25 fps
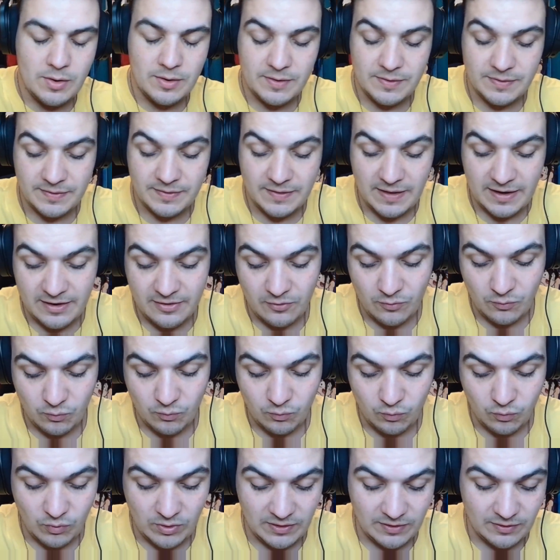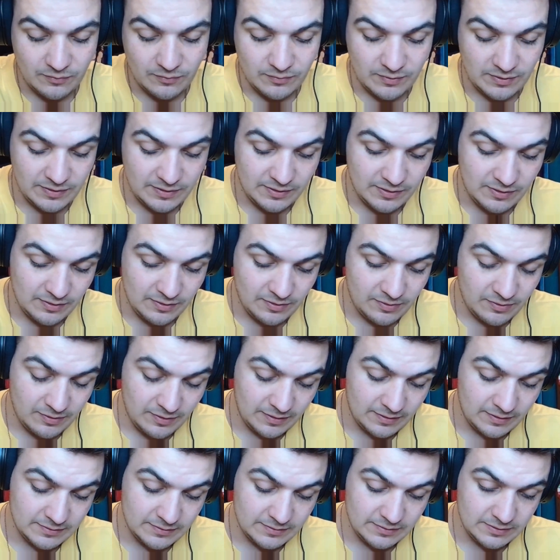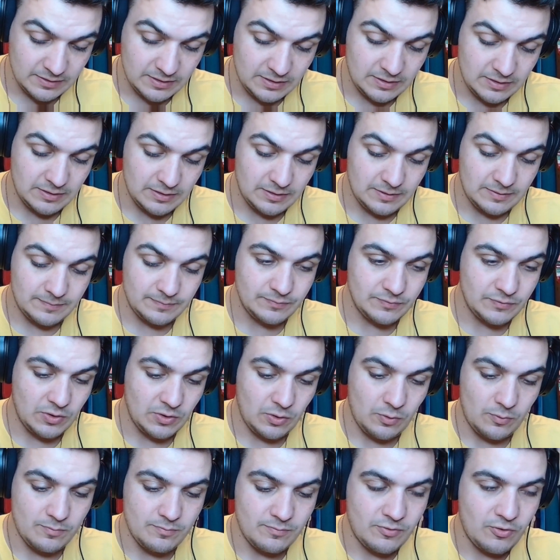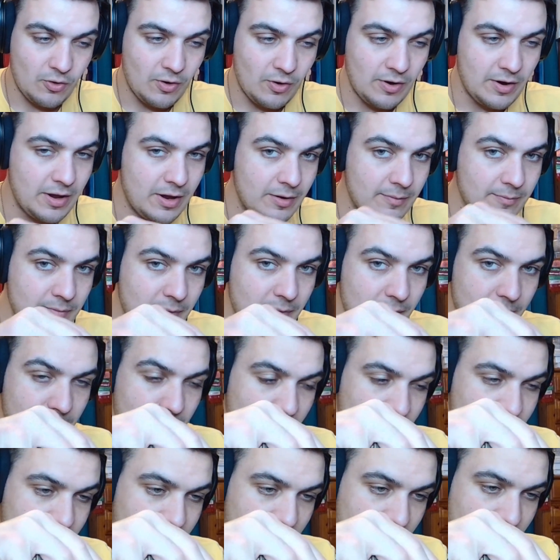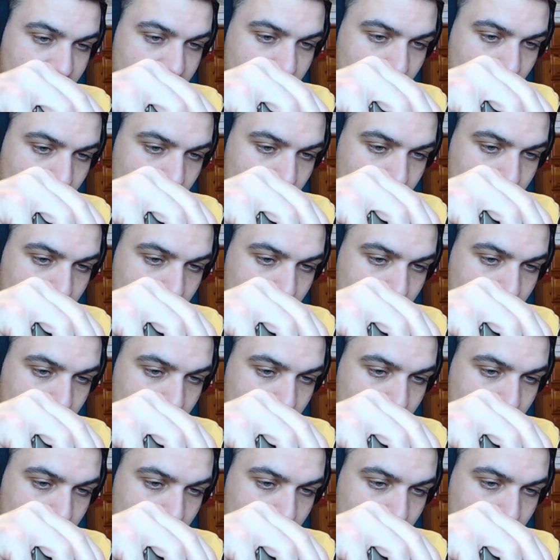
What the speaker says: That is a really, really good scent. Oh, sorry. I'm unboxing ASMR.